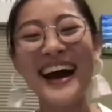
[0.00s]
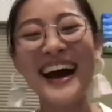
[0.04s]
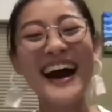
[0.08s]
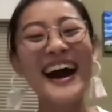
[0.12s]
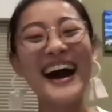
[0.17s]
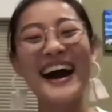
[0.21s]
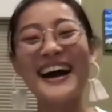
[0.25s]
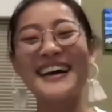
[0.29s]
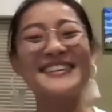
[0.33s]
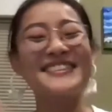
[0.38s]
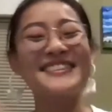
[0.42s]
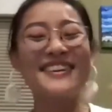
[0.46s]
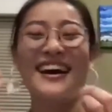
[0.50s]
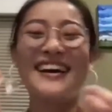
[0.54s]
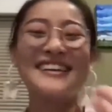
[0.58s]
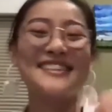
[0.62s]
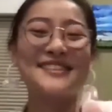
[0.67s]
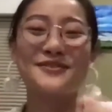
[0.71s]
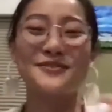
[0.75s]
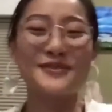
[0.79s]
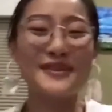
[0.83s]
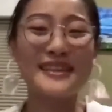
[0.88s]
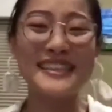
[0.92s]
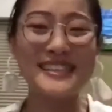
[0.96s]
I don't know. I
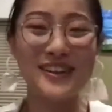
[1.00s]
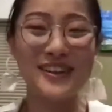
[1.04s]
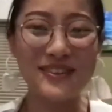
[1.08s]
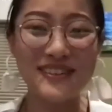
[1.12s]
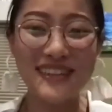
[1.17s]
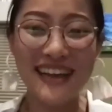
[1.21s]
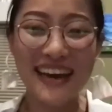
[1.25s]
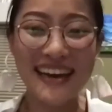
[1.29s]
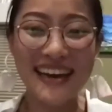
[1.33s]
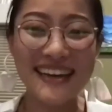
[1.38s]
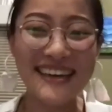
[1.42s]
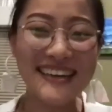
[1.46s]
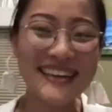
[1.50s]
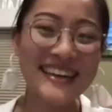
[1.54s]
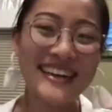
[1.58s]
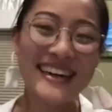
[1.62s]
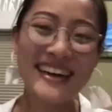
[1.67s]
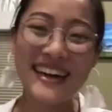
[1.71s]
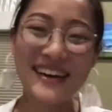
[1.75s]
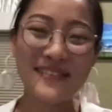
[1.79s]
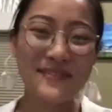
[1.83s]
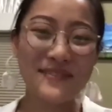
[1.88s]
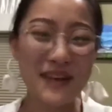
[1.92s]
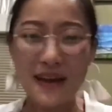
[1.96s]
just really don't like,
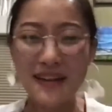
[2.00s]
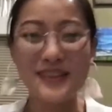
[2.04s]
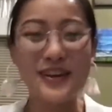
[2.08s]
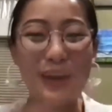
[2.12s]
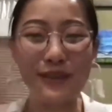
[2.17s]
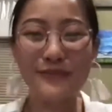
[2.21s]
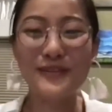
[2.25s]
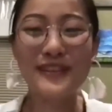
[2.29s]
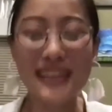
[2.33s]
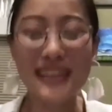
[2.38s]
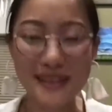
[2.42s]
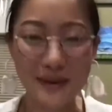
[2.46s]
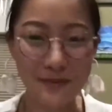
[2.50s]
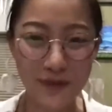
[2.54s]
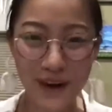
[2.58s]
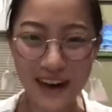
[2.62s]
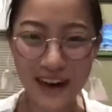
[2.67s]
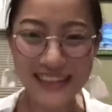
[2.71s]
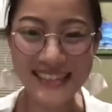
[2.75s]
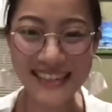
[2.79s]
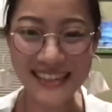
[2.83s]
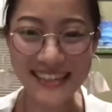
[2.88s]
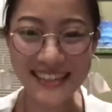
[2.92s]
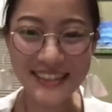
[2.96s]
I realize I'm
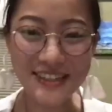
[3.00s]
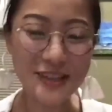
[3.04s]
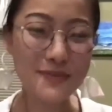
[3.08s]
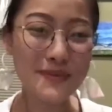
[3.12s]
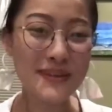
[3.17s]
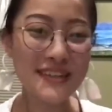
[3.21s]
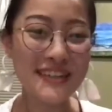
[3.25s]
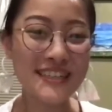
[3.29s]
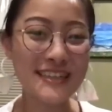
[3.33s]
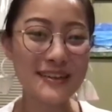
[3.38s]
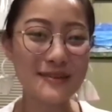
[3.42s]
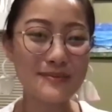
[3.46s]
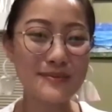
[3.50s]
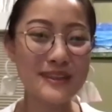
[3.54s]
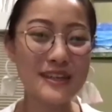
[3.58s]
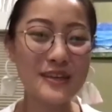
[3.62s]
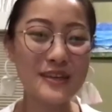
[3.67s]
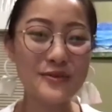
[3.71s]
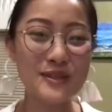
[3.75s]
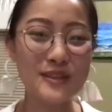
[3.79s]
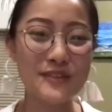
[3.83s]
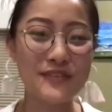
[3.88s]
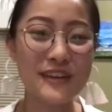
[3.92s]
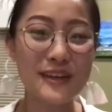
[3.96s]
ranting a little bit here, but it
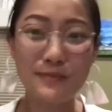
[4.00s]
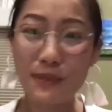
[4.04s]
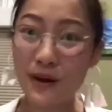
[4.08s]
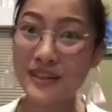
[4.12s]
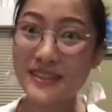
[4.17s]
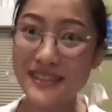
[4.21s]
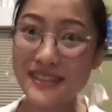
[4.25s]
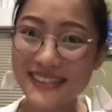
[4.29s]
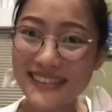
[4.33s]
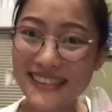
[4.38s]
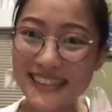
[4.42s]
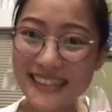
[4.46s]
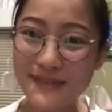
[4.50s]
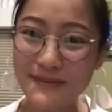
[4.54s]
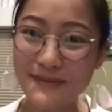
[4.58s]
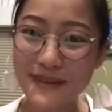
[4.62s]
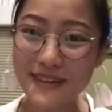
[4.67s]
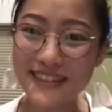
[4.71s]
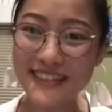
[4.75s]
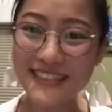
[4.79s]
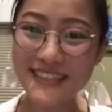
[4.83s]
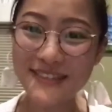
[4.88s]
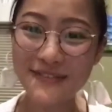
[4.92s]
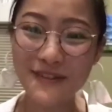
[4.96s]
was a very personal
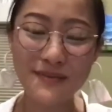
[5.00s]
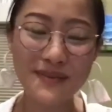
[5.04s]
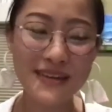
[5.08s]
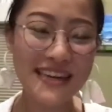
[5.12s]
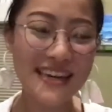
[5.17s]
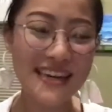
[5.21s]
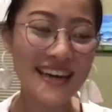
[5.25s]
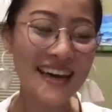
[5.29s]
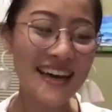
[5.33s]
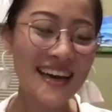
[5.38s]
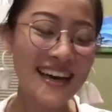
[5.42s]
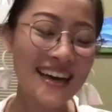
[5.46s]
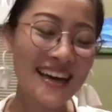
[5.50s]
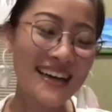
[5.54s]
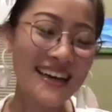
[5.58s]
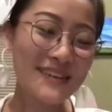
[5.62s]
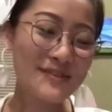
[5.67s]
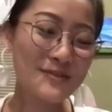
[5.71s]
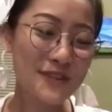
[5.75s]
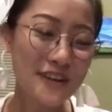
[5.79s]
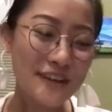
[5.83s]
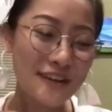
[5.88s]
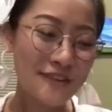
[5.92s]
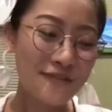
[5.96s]
experience for me. It
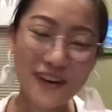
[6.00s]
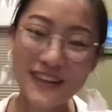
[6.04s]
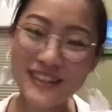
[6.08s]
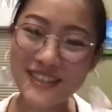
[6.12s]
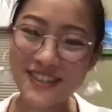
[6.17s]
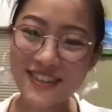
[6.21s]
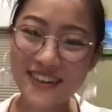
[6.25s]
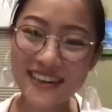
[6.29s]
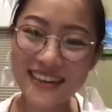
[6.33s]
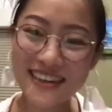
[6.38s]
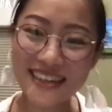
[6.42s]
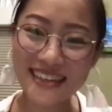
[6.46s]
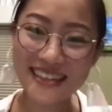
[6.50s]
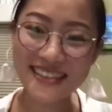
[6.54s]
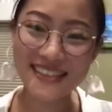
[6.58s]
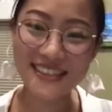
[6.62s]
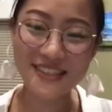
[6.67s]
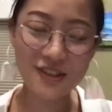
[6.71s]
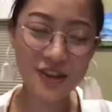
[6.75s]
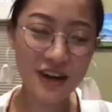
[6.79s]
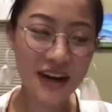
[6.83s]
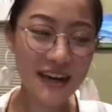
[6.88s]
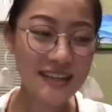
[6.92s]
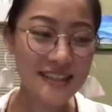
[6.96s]
was very frustrating to
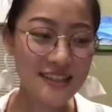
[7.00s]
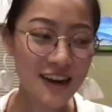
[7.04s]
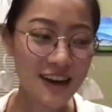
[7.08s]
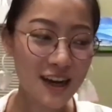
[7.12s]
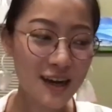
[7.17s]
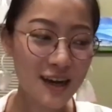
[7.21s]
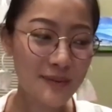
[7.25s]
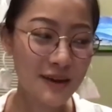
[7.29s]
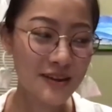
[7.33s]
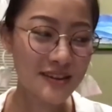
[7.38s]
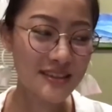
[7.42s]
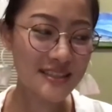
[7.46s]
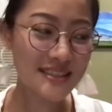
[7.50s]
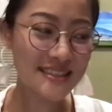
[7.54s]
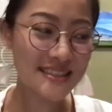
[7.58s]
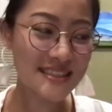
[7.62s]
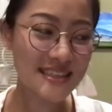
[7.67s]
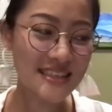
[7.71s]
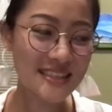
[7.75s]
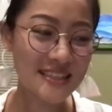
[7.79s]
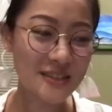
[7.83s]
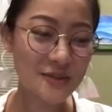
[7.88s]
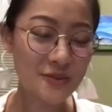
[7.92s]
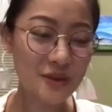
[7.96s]
try to talk about these
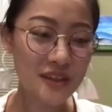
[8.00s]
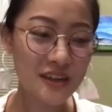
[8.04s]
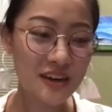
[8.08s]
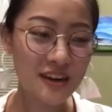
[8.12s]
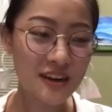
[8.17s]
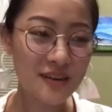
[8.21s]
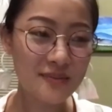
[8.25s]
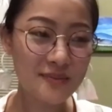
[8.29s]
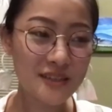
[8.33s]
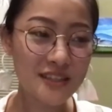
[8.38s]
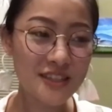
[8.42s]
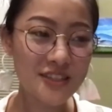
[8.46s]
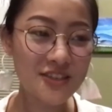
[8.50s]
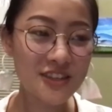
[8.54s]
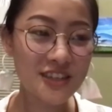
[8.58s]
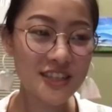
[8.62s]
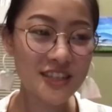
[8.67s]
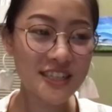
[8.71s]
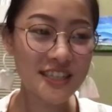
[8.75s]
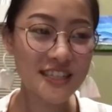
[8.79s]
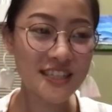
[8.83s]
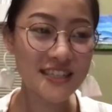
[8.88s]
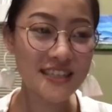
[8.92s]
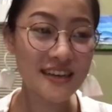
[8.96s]
things with our
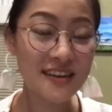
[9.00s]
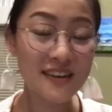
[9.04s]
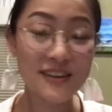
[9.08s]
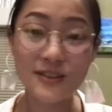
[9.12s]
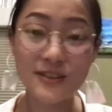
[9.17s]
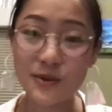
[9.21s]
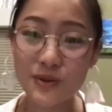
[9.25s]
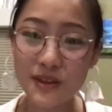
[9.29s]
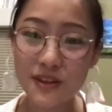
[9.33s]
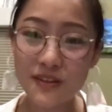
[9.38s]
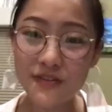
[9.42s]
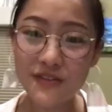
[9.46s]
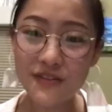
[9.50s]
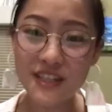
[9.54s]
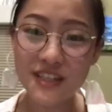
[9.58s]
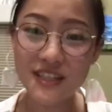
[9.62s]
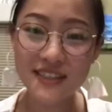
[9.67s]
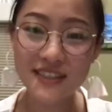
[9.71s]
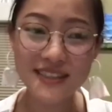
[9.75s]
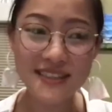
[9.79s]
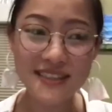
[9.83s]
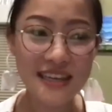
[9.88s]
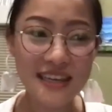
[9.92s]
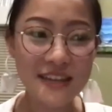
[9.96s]
administration and our school
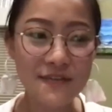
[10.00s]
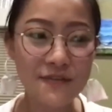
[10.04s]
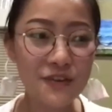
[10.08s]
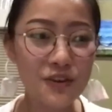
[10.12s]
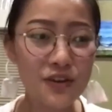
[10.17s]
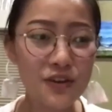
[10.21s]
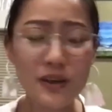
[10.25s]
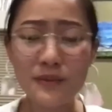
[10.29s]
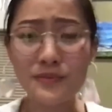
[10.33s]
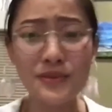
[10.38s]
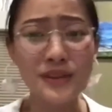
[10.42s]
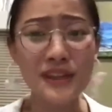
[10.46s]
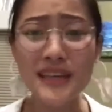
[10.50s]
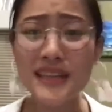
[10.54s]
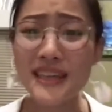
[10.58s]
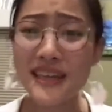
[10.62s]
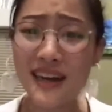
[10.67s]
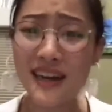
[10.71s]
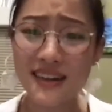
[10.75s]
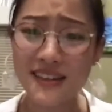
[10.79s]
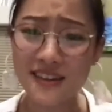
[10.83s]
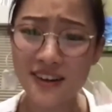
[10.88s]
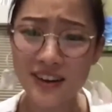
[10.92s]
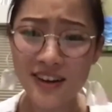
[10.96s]
officials and feel completely
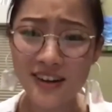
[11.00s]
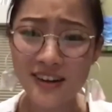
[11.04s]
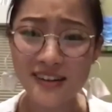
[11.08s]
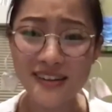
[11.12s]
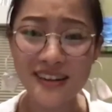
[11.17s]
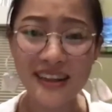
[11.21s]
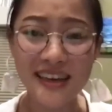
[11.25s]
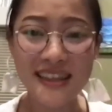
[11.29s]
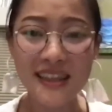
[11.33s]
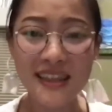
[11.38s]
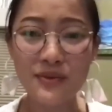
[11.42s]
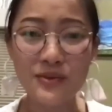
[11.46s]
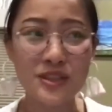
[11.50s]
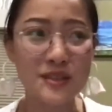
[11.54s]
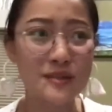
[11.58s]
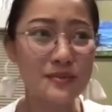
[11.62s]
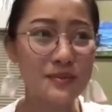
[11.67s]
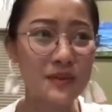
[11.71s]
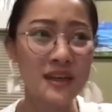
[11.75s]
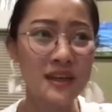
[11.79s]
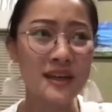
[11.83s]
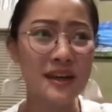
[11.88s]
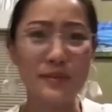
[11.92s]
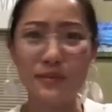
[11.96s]
unheard. Like they would just
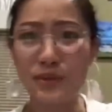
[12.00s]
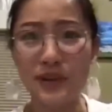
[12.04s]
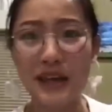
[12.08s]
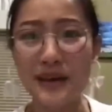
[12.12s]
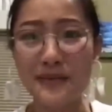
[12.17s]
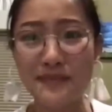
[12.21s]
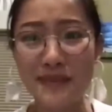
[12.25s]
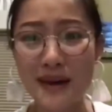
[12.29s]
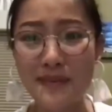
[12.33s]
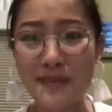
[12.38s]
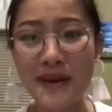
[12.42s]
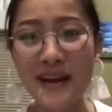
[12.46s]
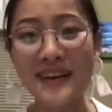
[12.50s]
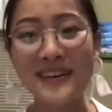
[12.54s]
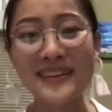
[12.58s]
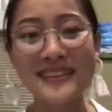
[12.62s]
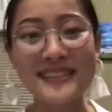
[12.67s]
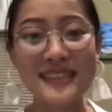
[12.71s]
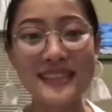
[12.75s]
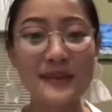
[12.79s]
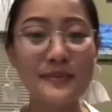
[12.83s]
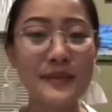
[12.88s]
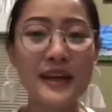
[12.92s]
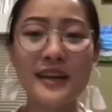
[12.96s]
blame my parents.
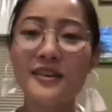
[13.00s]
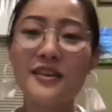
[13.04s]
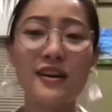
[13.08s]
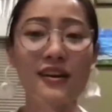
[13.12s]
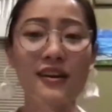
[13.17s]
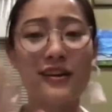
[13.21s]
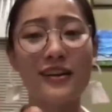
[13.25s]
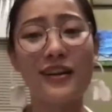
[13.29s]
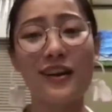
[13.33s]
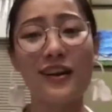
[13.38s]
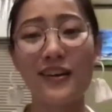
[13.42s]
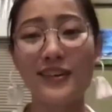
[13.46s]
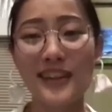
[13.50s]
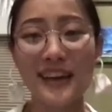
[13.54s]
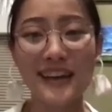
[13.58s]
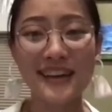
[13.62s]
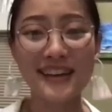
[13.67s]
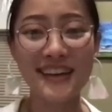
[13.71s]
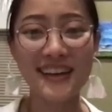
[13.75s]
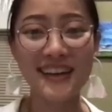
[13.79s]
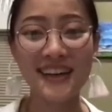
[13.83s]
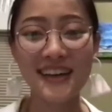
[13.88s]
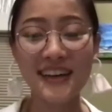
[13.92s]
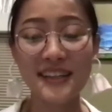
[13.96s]
And I'm like, no, like
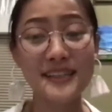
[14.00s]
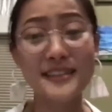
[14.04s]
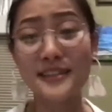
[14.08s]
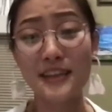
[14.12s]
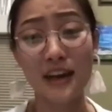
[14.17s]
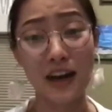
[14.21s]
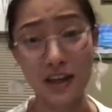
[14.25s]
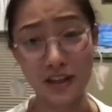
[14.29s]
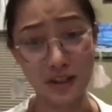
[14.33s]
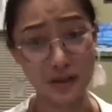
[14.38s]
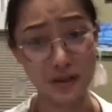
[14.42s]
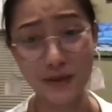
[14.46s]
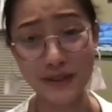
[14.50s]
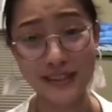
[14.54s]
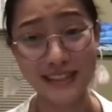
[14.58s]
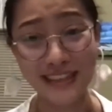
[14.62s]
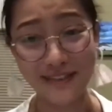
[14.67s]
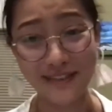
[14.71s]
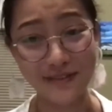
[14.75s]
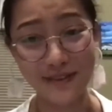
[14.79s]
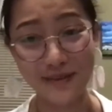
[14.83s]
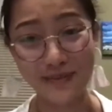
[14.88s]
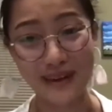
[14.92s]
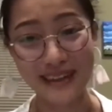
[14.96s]
this is
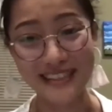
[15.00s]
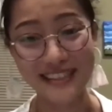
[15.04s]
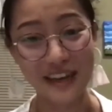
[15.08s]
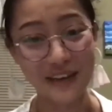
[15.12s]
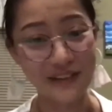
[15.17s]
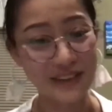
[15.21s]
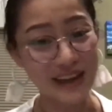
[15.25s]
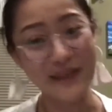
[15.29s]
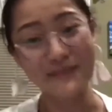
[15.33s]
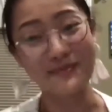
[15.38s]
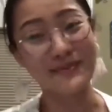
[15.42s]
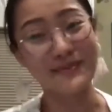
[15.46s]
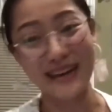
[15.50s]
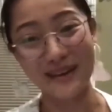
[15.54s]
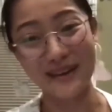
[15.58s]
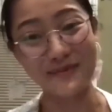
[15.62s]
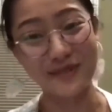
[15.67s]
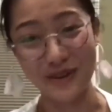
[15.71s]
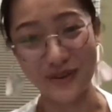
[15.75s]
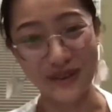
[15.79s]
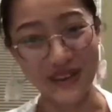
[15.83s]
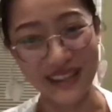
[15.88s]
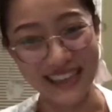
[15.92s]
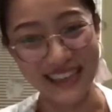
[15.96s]
100% from myself. I'm
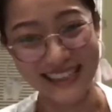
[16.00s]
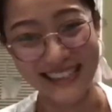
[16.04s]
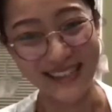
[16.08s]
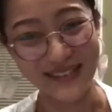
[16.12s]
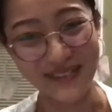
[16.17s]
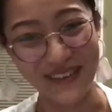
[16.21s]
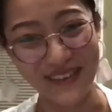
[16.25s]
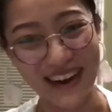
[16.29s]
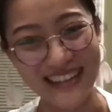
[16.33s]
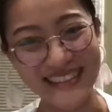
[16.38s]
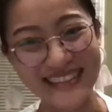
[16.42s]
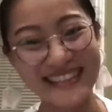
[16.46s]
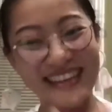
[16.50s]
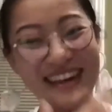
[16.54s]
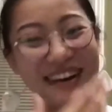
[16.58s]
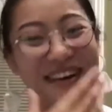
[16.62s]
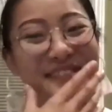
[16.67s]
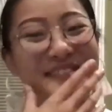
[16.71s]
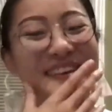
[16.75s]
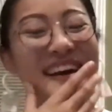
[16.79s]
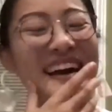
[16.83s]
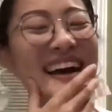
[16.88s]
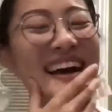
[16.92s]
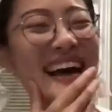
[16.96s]
doing this to
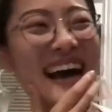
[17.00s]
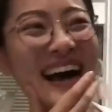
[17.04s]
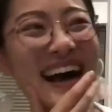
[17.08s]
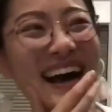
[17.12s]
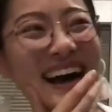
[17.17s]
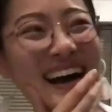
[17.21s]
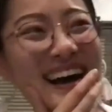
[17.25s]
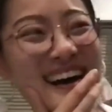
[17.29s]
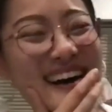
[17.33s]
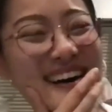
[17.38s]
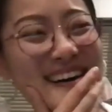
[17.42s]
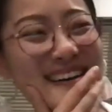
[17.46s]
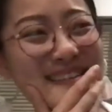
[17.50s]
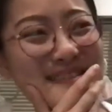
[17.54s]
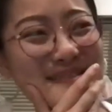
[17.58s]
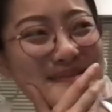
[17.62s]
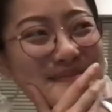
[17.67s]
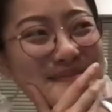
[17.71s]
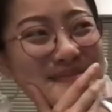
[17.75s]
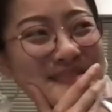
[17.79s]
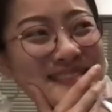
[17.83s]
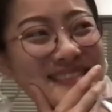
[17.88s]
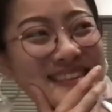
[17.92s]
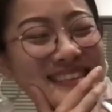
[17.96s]
myself.
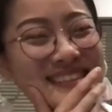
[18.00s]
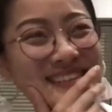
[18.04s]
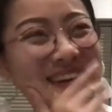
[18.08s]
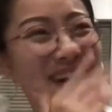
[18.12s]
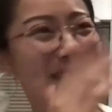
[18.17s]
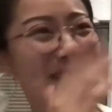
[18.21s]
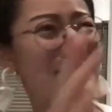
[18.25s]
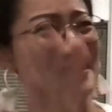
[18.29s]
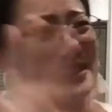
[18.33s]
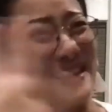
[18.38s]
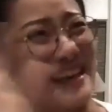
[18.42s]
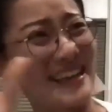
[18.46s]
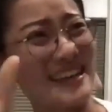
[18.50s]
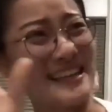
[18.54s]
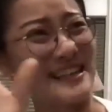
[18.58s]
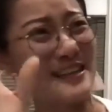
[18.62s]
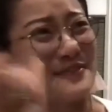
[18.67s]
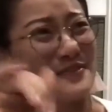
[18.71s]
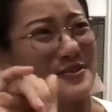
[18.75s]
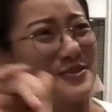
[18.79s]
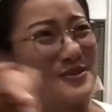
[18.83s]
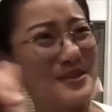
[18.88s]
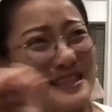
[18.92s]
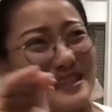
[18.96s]
So I would like it
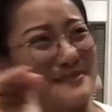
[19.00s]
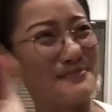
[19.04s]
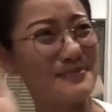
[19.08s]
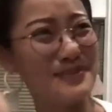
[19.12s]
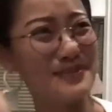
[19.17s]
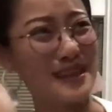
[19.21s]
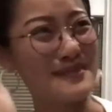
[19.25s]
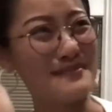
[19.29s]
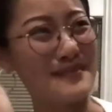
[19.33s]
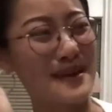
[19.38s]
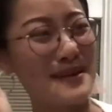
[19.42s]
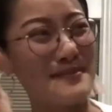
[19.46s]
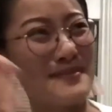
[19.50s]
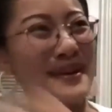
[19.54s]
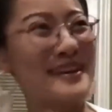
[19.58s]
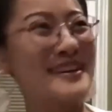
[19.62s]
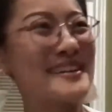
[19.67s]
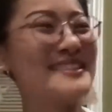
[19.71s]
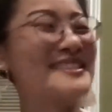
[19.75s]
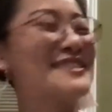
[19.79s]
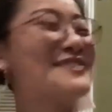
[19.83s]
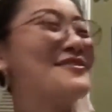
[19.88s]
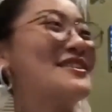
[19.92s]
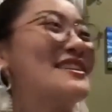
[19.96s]
if you didn't blame my
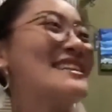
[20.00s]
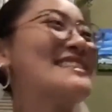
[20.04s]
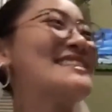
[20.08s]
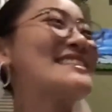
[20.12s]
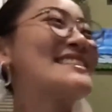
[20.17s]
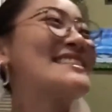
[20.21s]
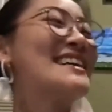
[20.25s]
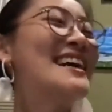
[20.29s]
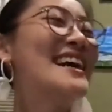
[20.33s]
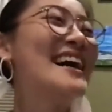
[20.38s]
parents for this.